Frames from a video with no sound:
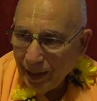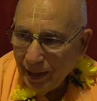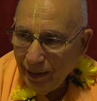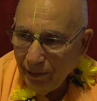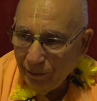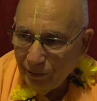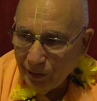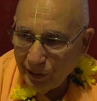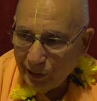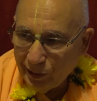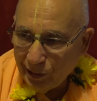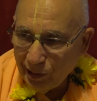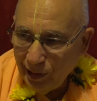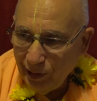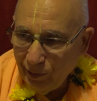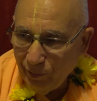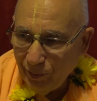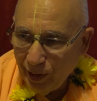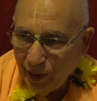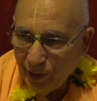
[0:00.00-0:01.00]

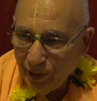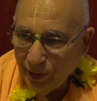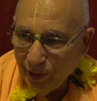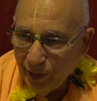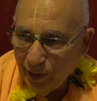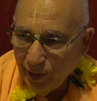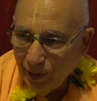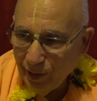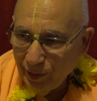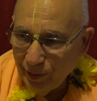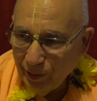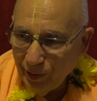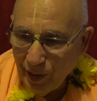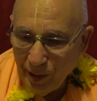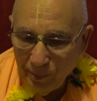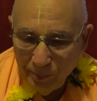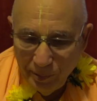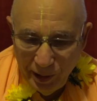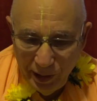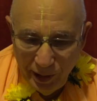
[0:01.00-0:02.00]
leaving
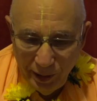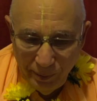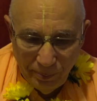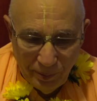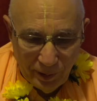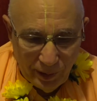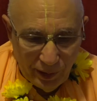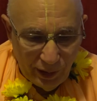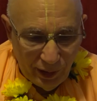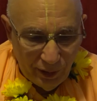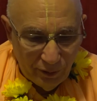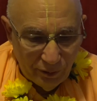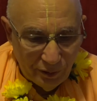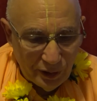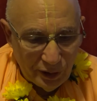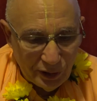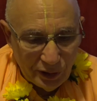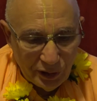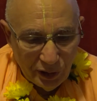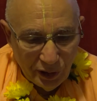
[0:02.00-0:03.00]
Navadvip and he
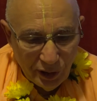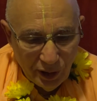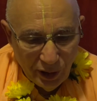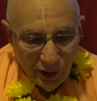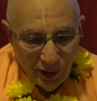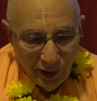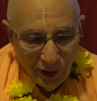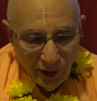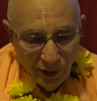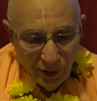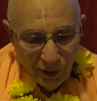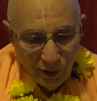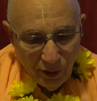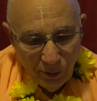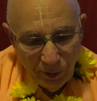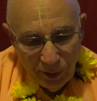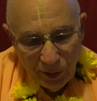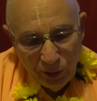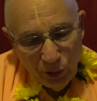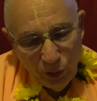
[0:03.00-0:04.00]
was
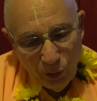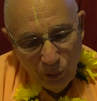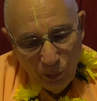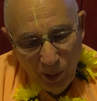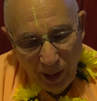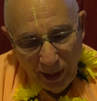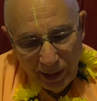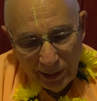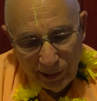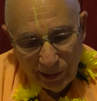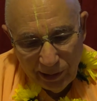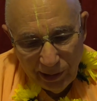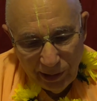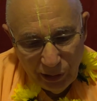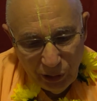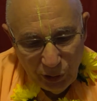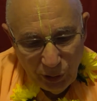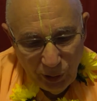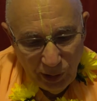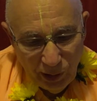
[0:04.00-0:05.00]
going to the west,
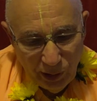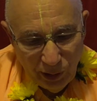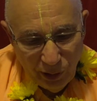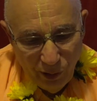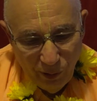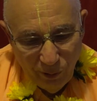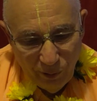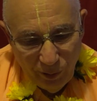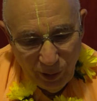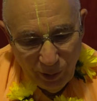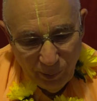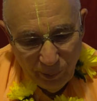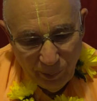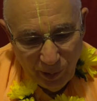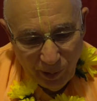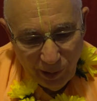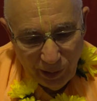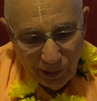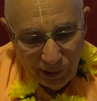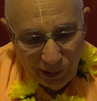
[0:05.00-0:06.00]
and Srila Govinda
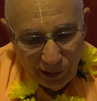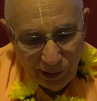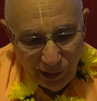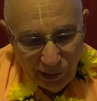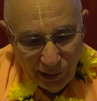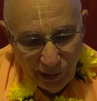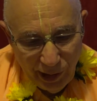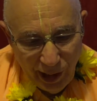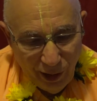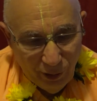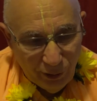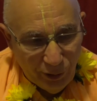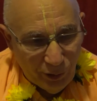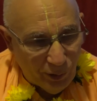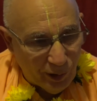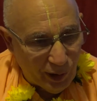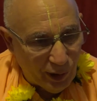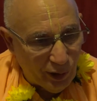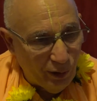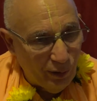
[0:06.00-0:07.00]
Maharaj said, "Now
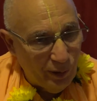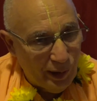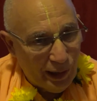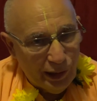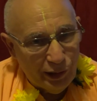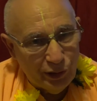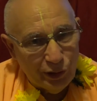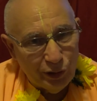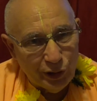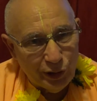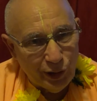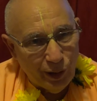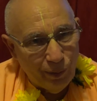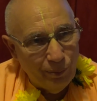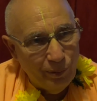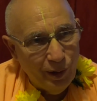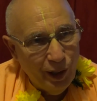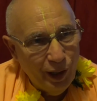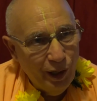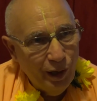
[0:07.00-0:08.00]
you are going to
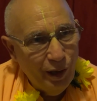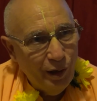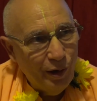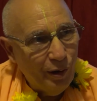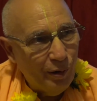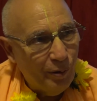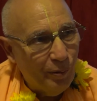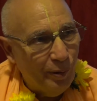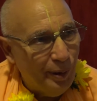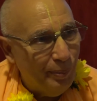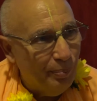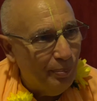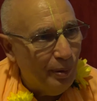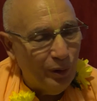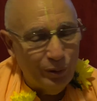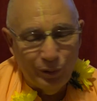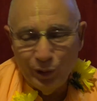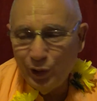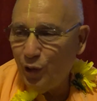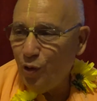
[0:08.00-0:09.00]
some
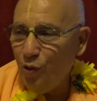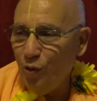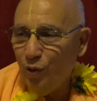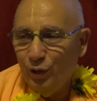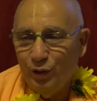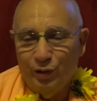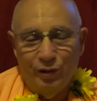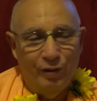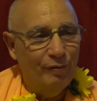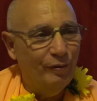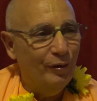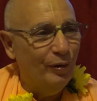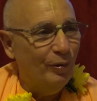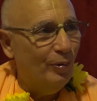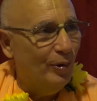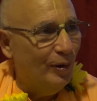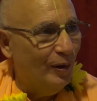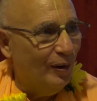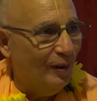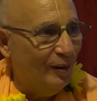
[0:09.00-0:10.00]
remote corner of the
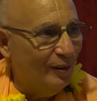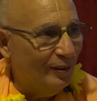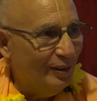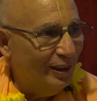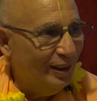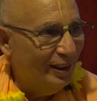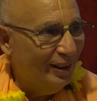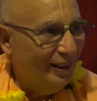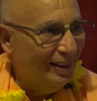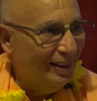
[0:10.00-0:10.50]
world."